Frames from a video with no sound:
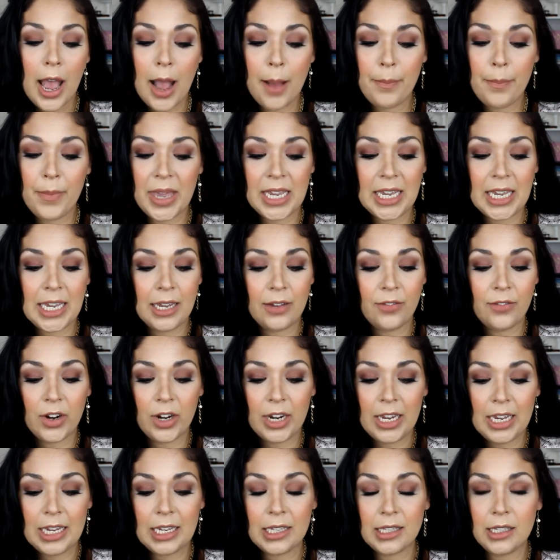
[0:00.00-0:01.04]
um, making it
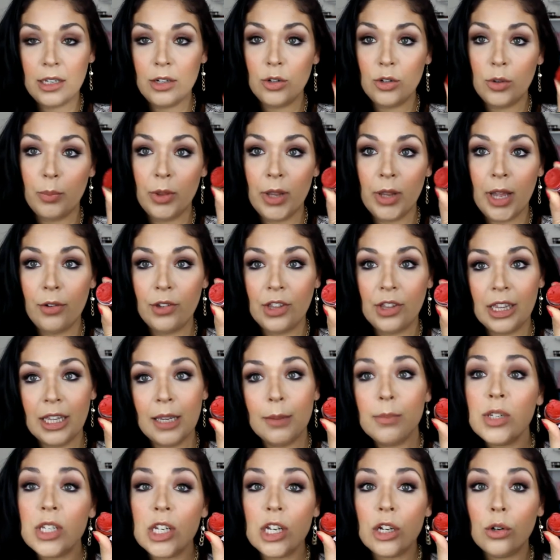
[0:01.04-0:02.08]
very easy to apply with
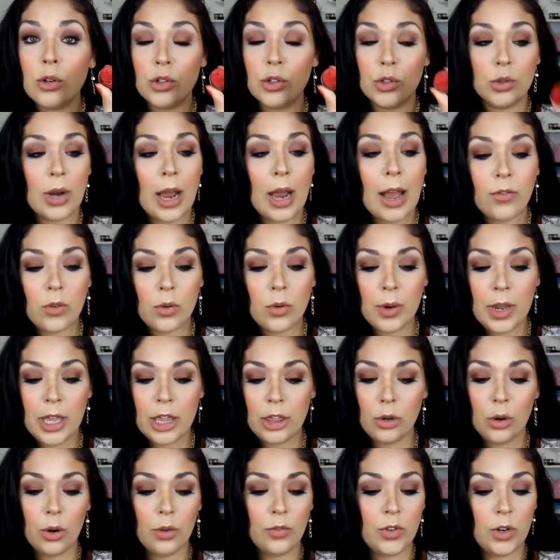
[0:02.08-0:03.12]
lipstick or travel
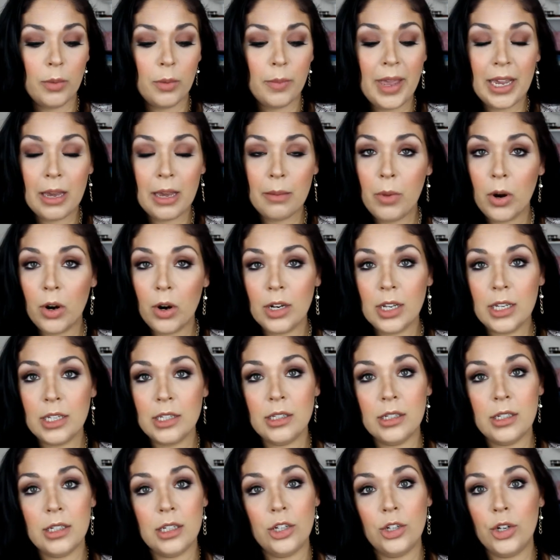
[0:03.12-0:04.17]
with, or if you're makeup
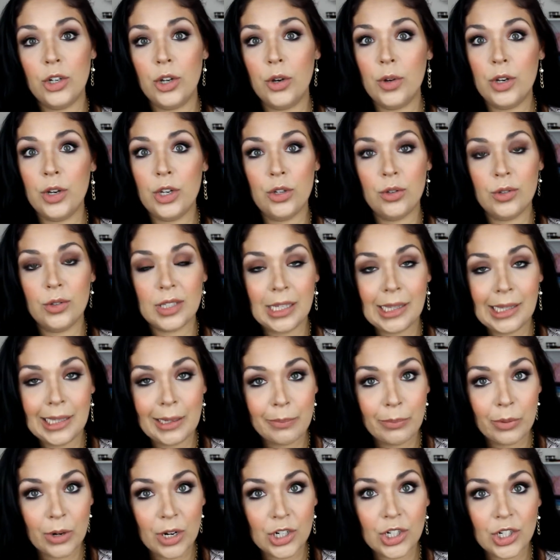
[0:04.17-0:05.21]
artist, you know, and use a
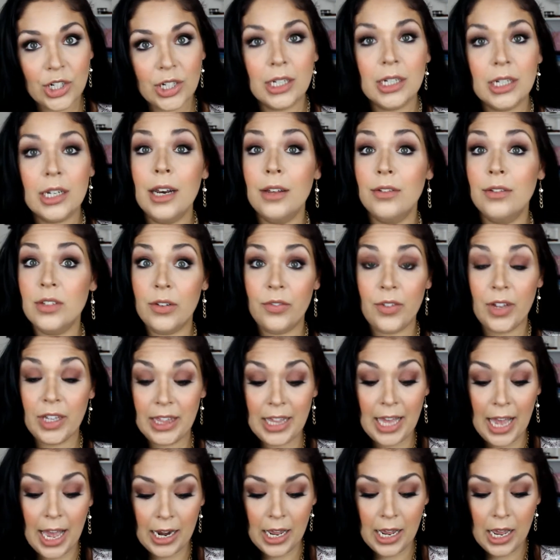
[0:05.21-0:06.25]
lip brush and kind of stuff
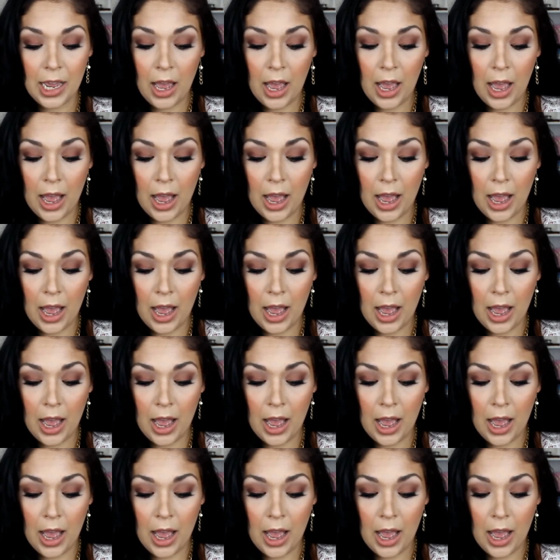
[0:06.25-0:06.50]
like that.